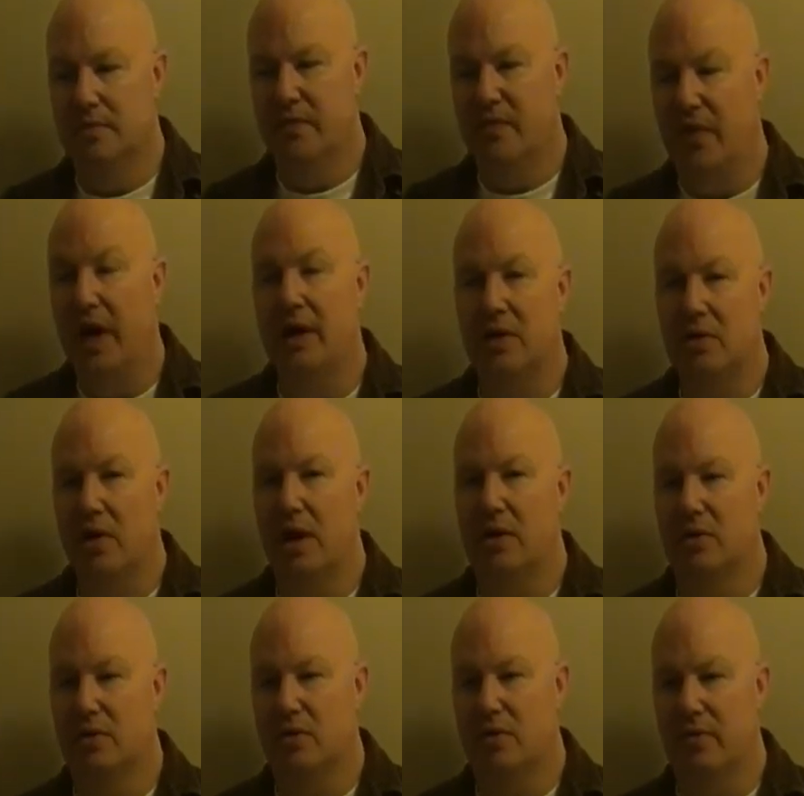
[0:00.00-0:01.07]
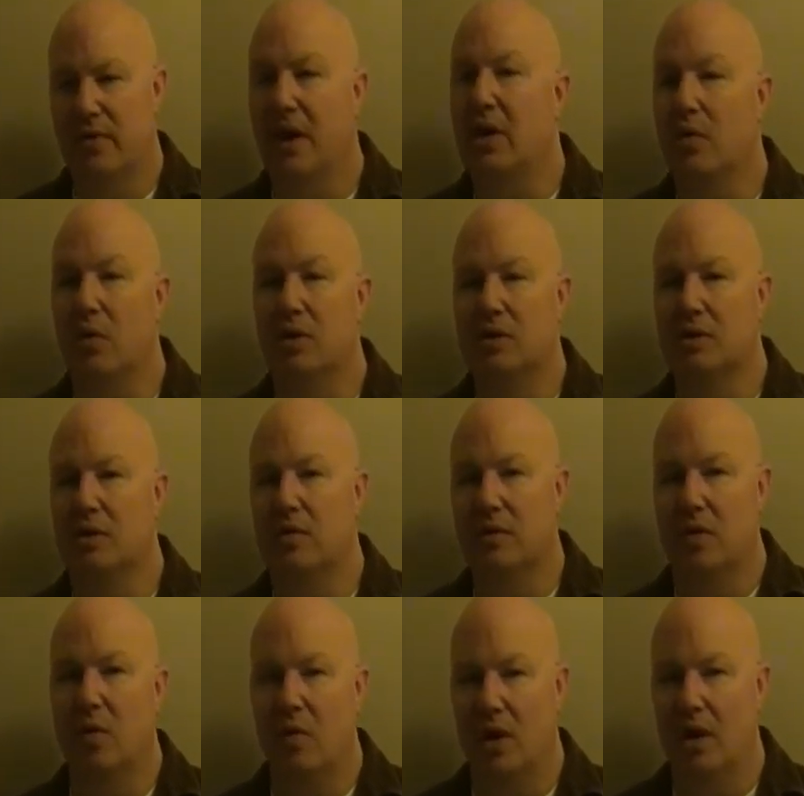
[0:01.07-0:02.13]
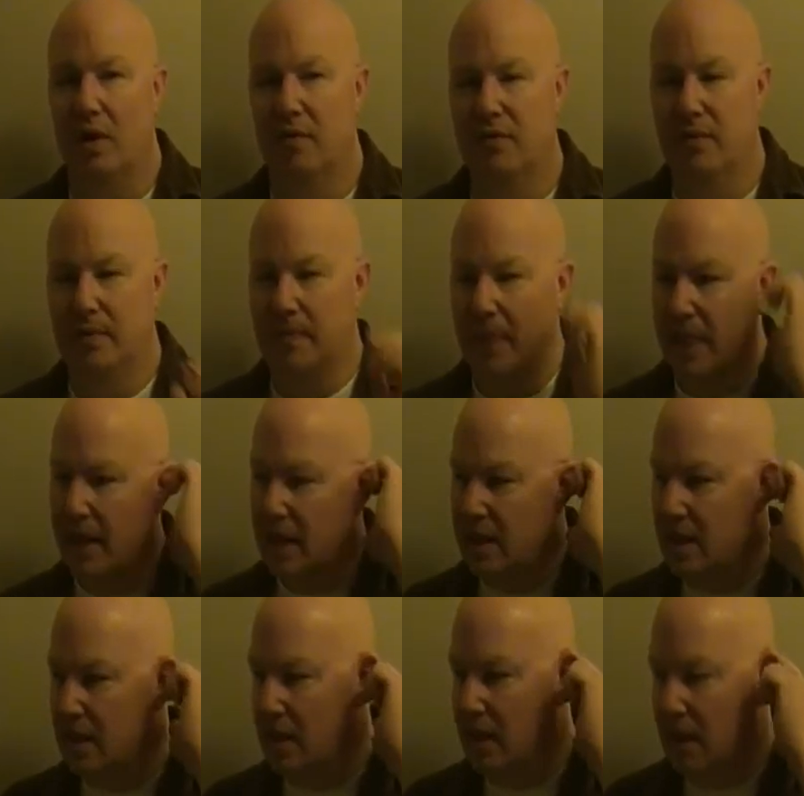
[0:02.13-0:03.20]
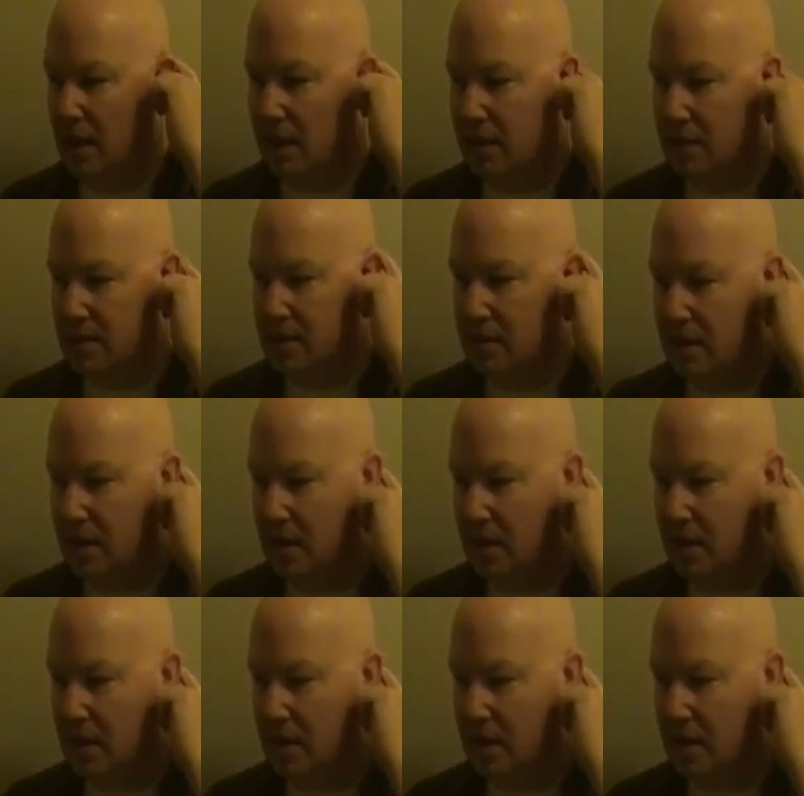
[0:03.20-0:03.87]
firecrackers or fireworks that would go off. And